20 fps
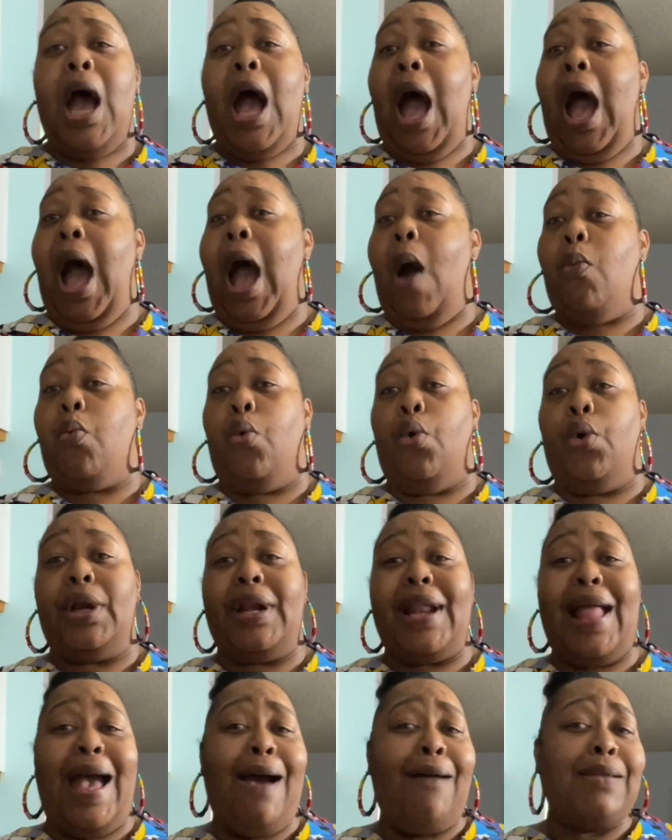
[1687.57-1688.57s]
I wore
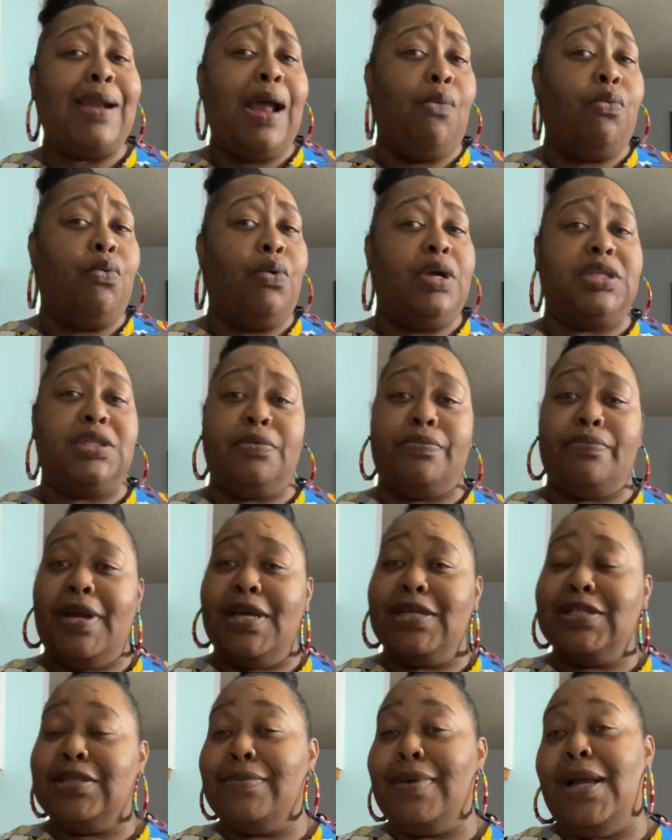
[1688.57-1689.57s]
it out. I wore it to
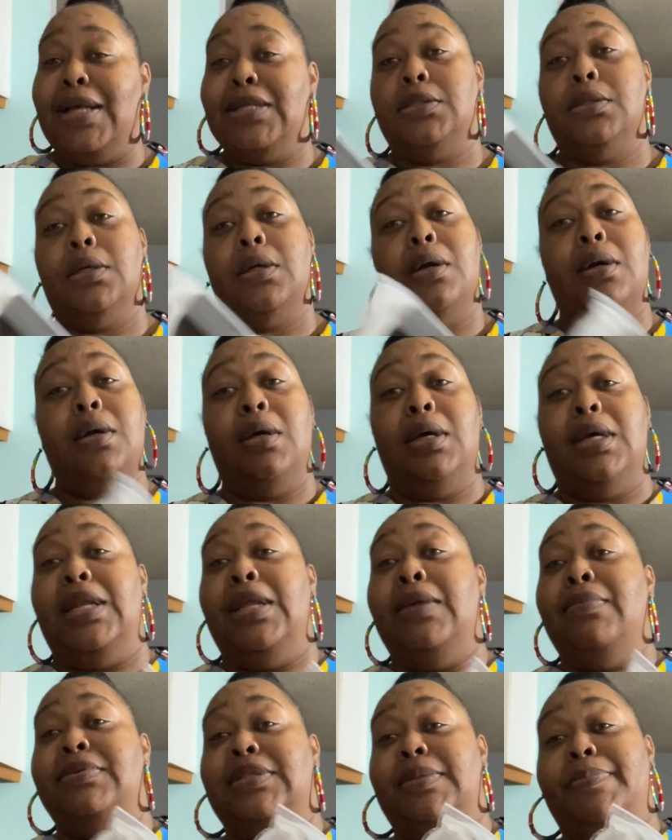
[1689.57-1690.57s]
restaurants, girl, and
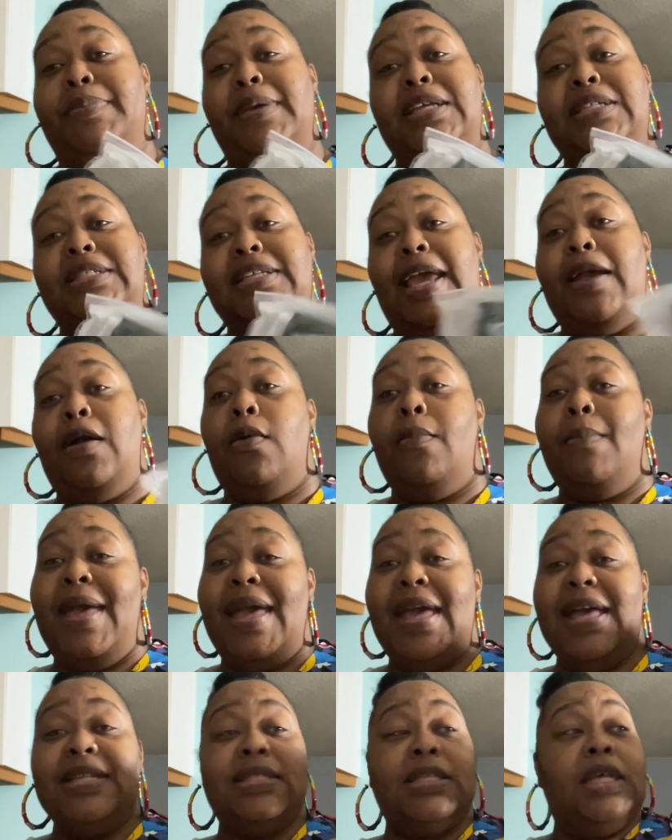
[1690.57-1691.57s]
it was a big tangled
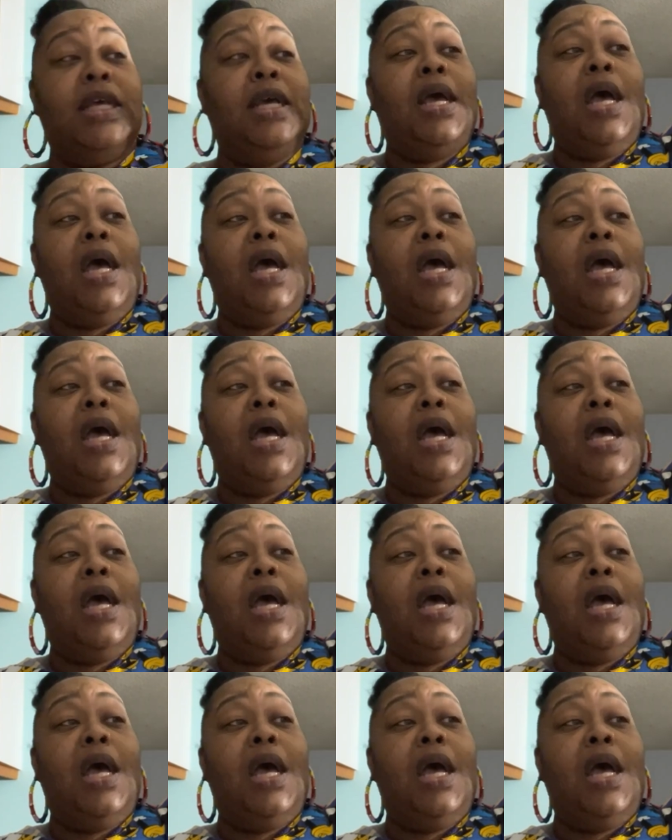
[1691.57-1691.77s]
mess.